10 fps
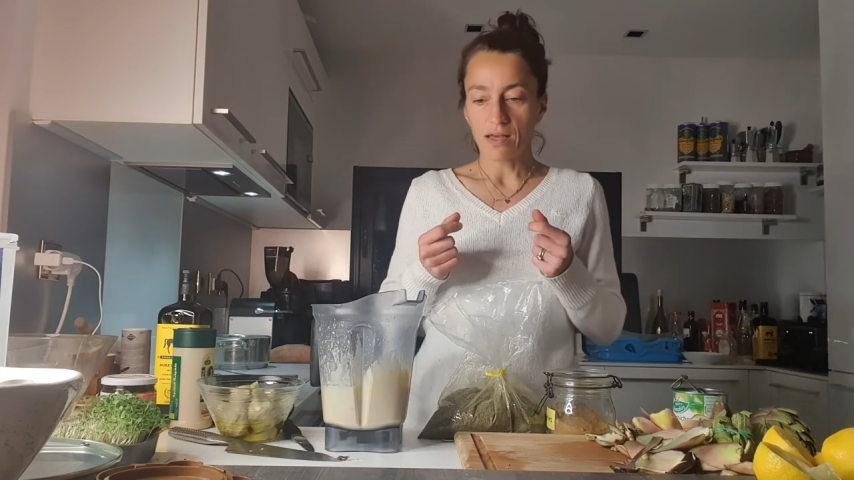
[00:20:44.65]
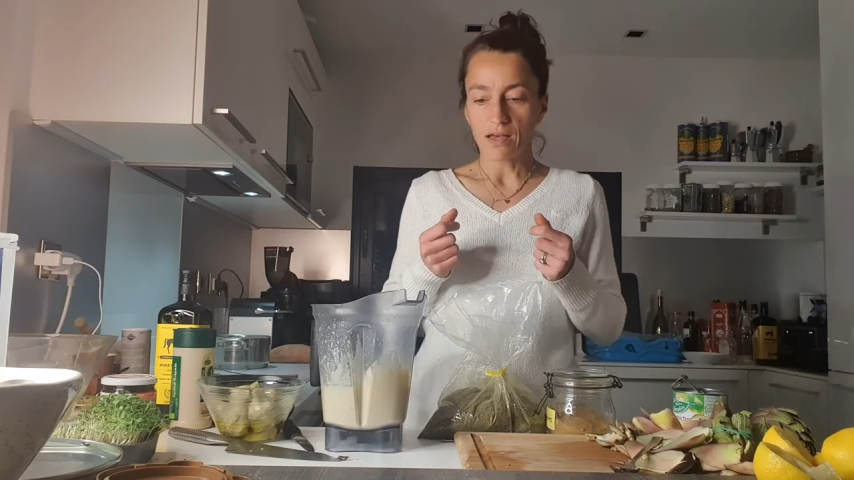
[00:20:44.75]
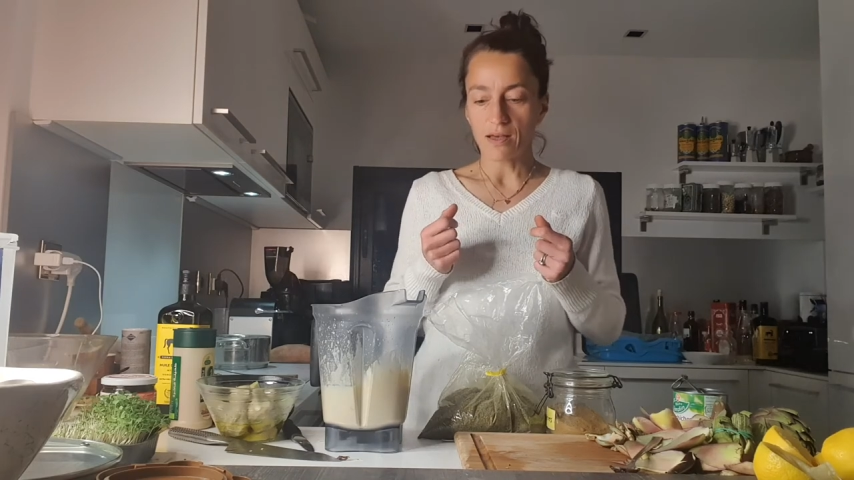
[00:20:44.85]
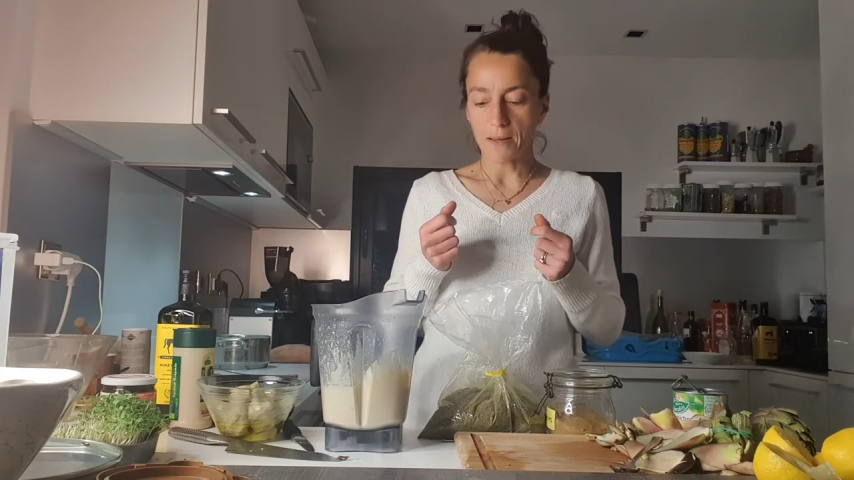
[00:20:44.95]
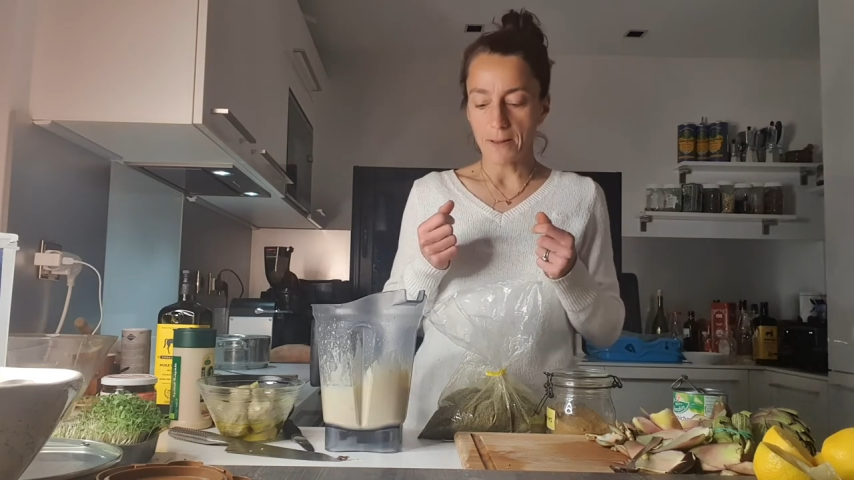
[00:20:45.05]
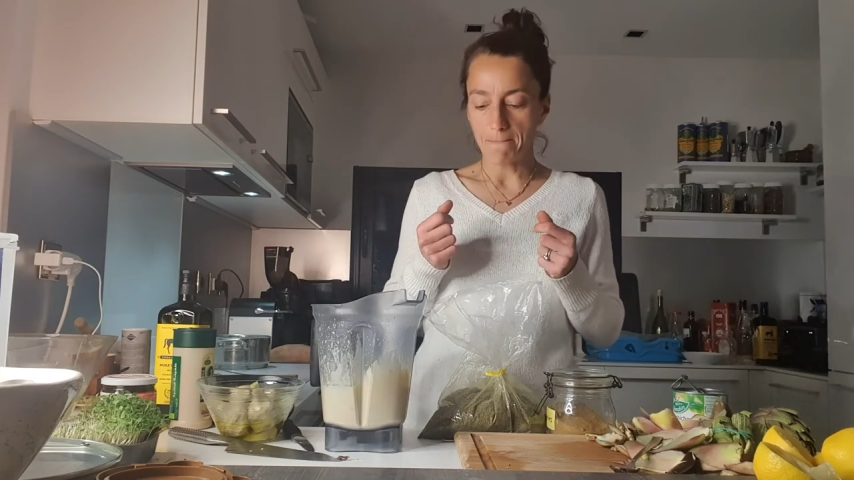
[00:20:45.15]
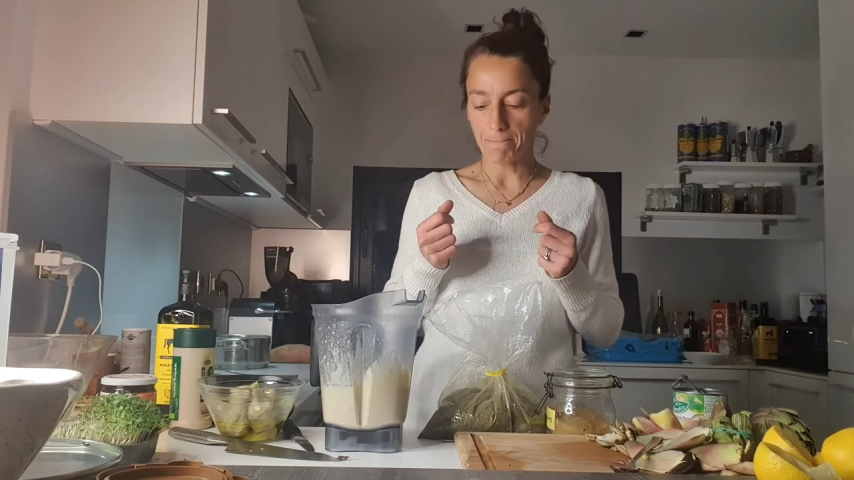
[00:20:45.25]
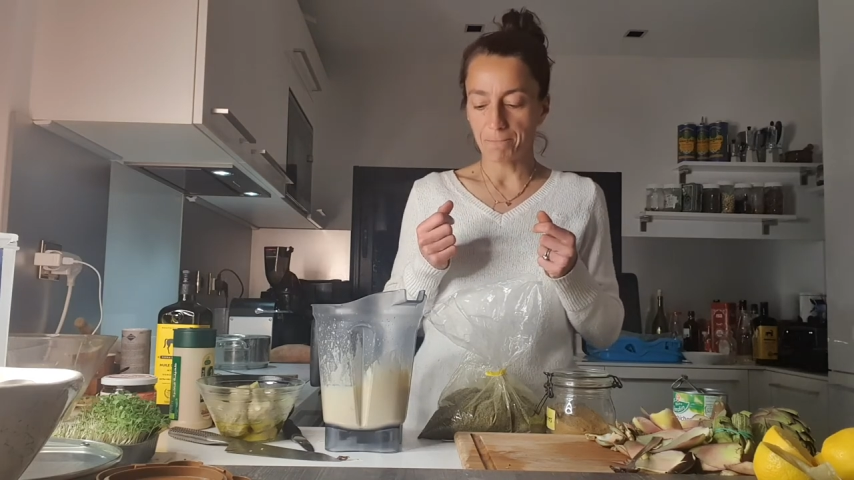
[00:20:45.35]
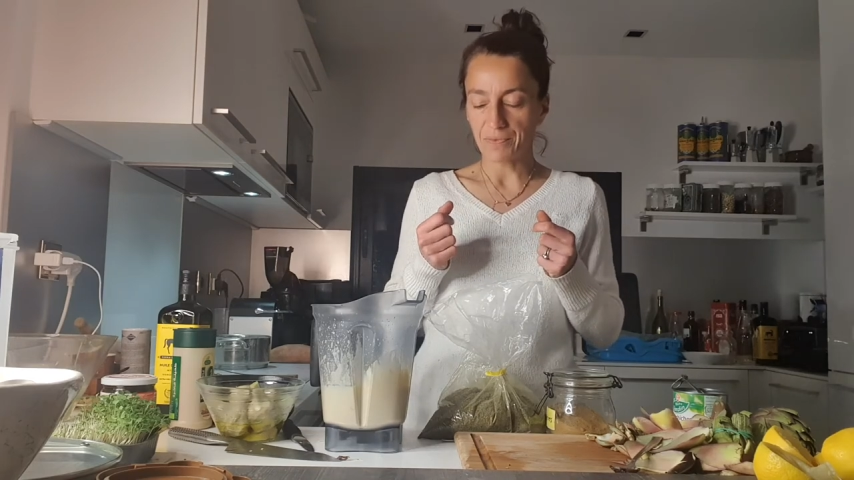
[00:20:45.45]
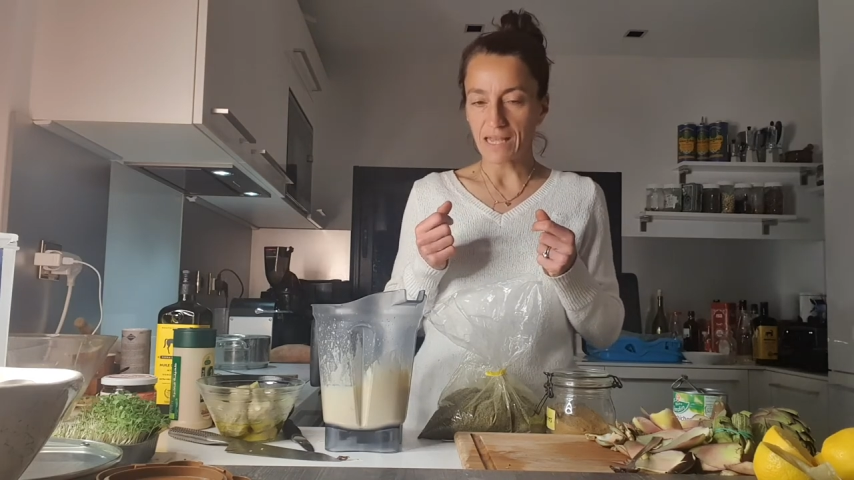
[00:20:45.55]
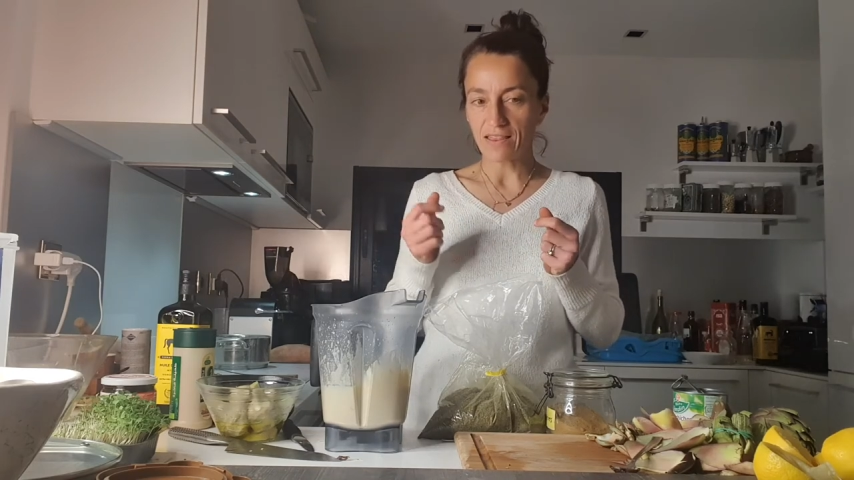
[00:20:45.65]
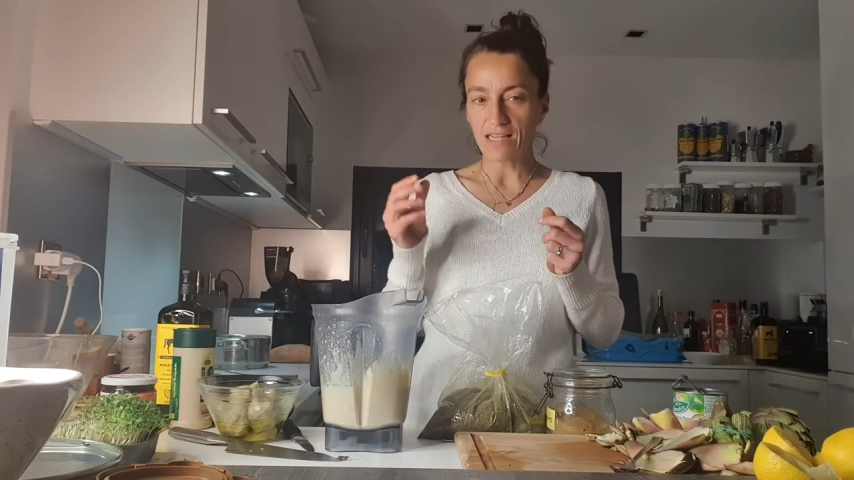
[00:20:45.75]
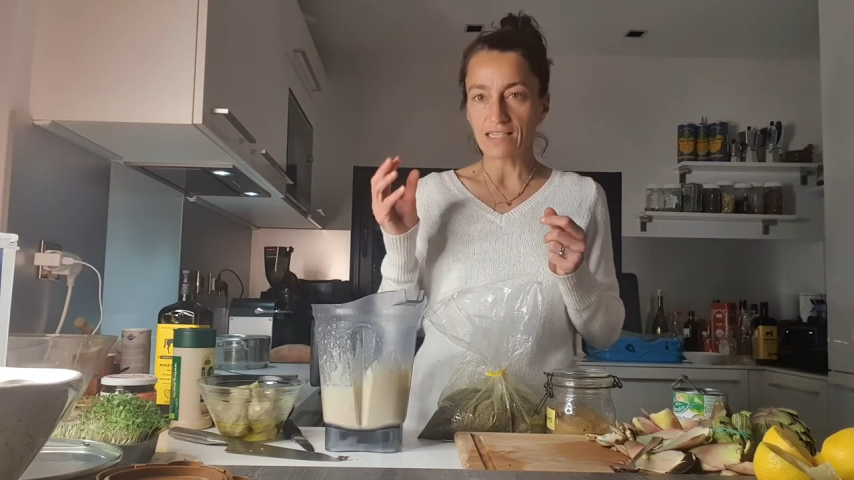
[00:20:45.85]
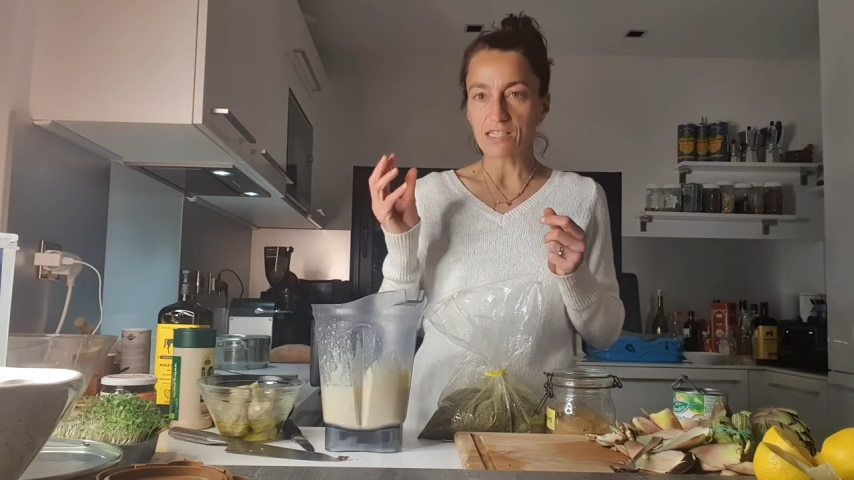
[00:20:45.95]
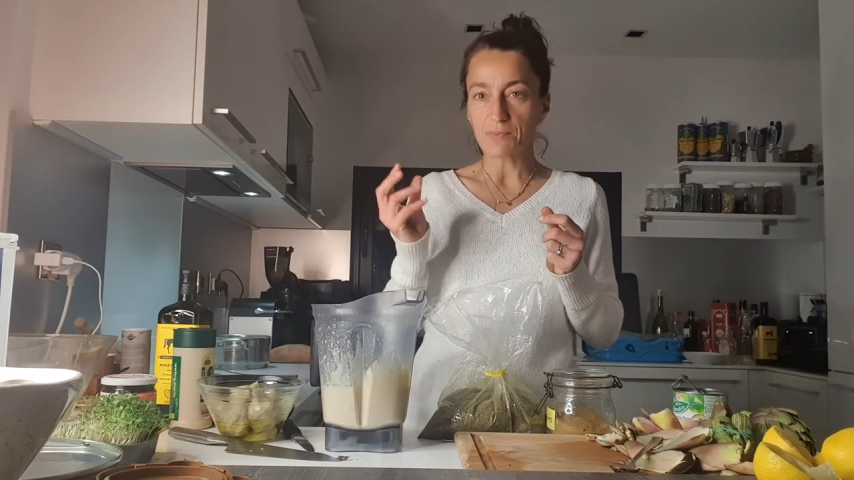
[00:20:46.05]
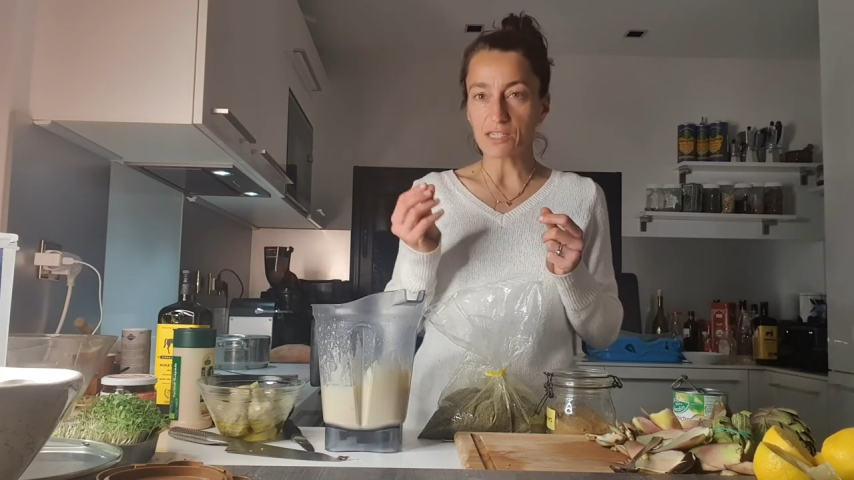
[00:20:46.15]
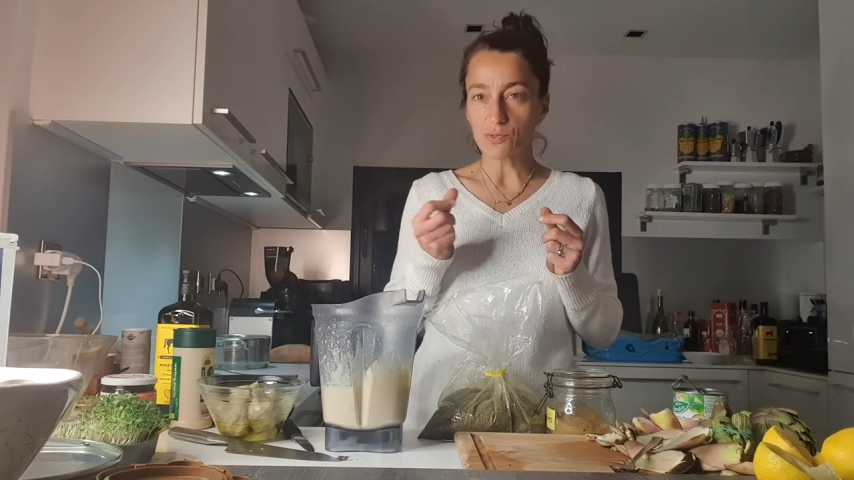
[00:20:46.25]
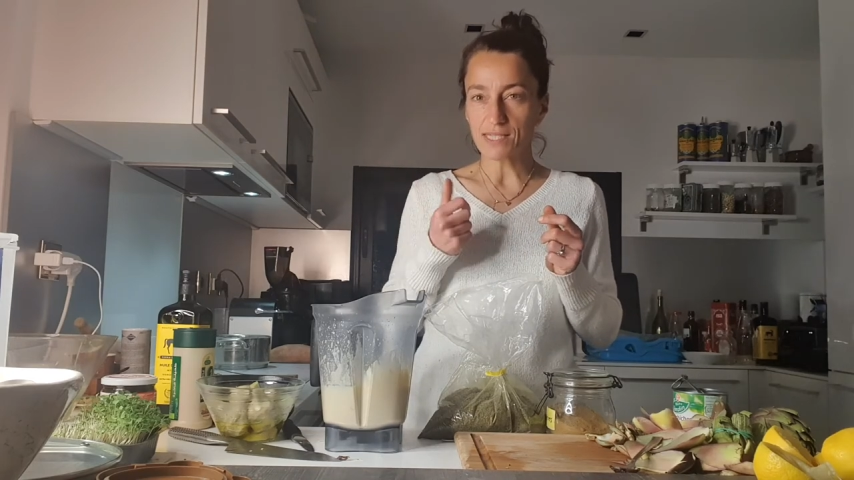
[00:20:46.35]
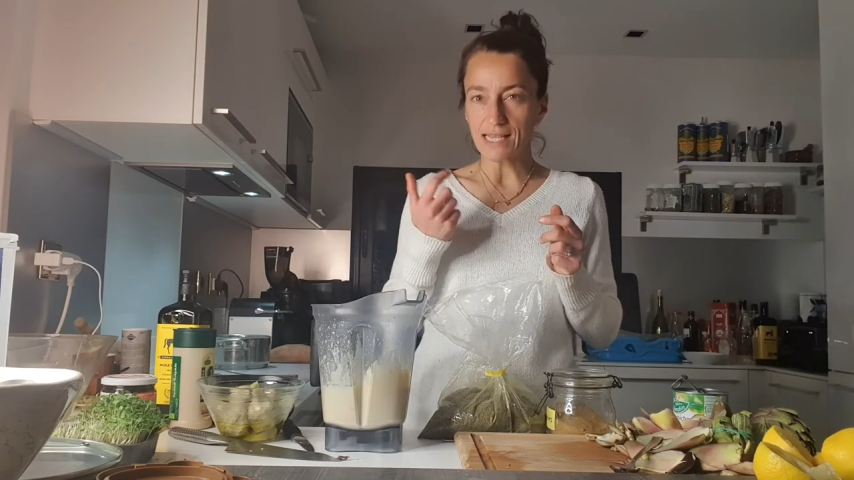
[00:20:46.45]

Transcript: And then it's mixed with